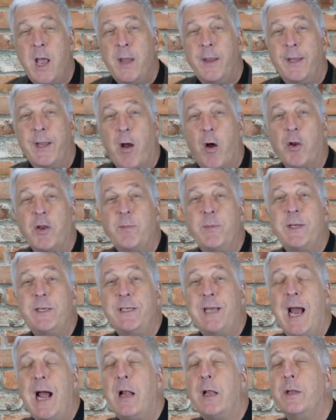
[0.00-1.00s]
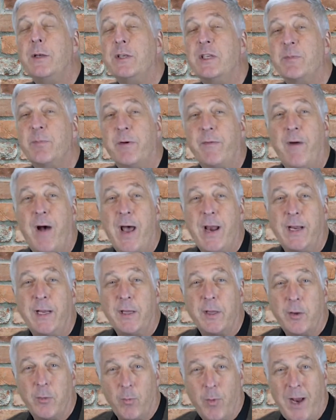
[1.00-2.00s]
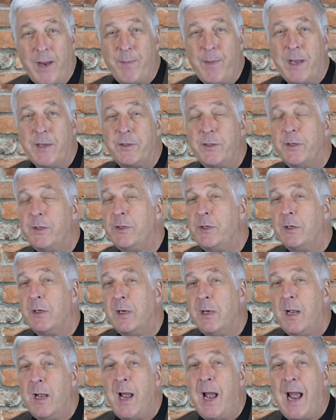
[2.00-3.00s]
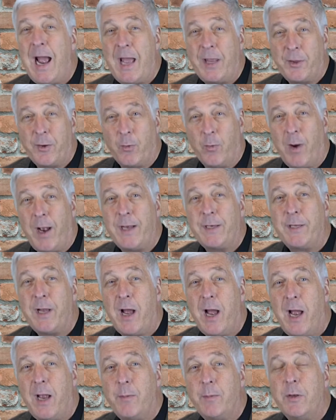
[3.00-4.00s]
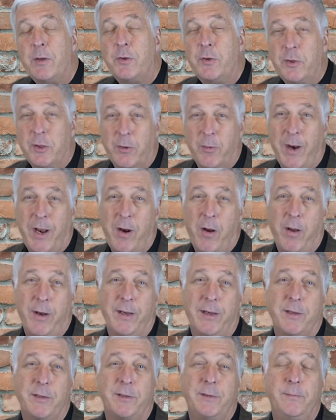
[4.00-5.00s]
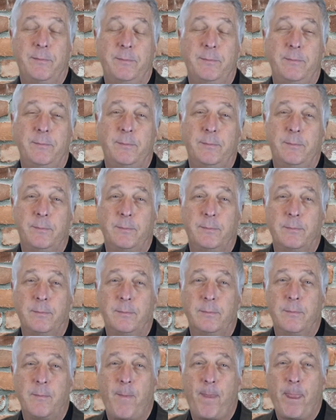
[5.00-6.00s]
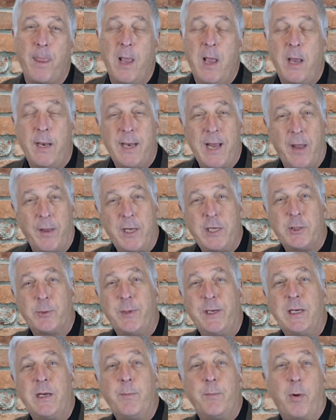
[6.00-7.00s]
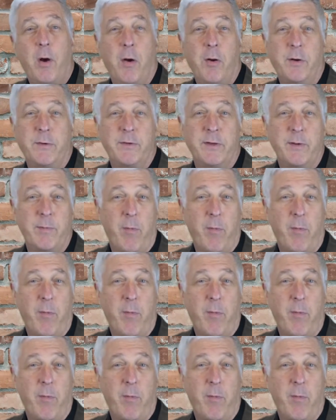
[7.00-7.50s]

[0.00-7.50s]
The ultimate challenge is providing the right message at the right time to the right audience. Now, these 3 components of the